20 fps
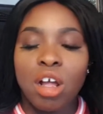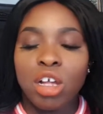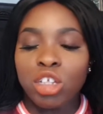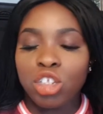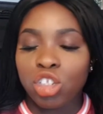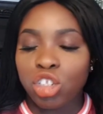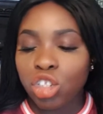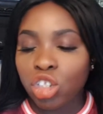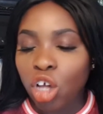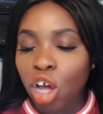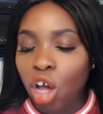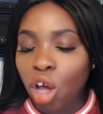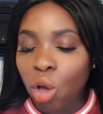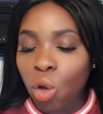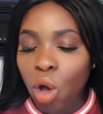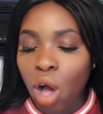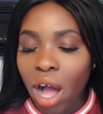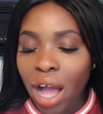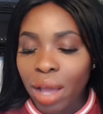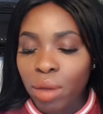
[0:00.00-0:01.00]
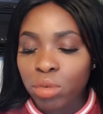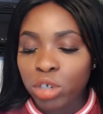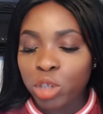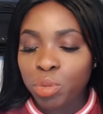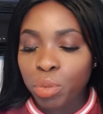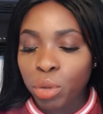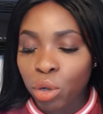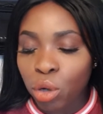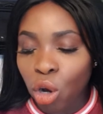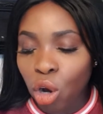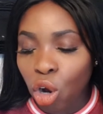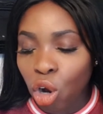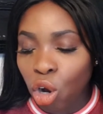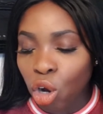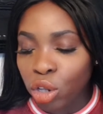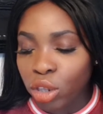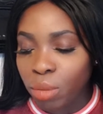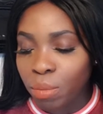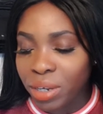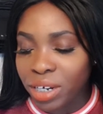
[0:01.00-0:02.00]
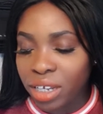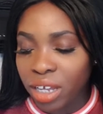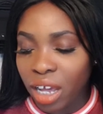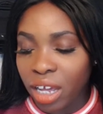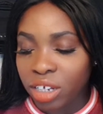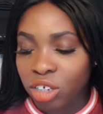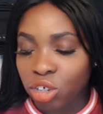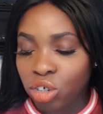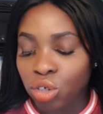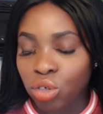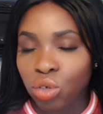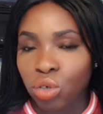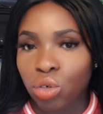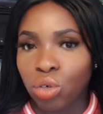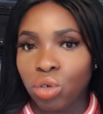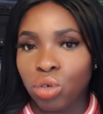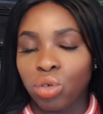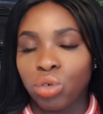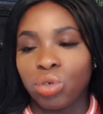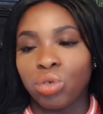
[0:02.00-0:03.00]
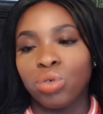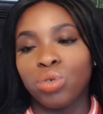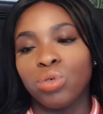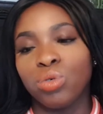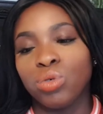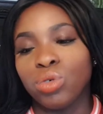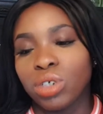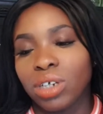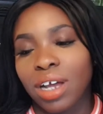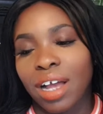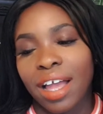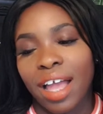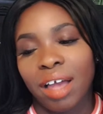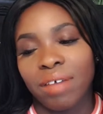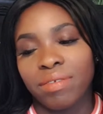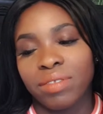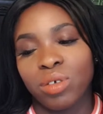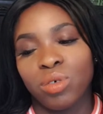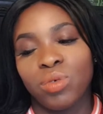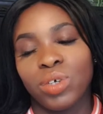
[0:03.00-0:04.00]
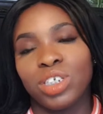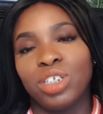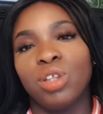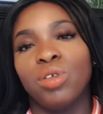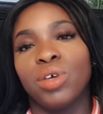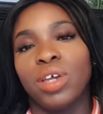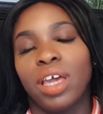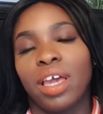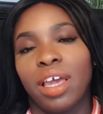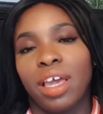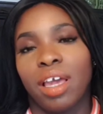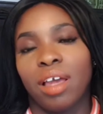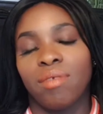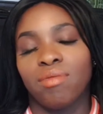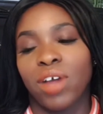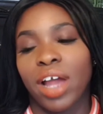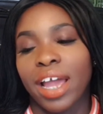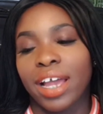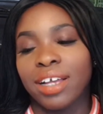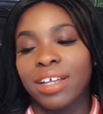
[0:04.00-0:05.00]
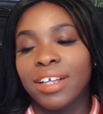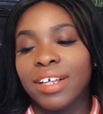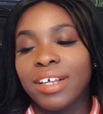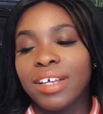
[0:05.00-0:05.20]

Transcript: So I was put on the medication called, I have to always look at it, right?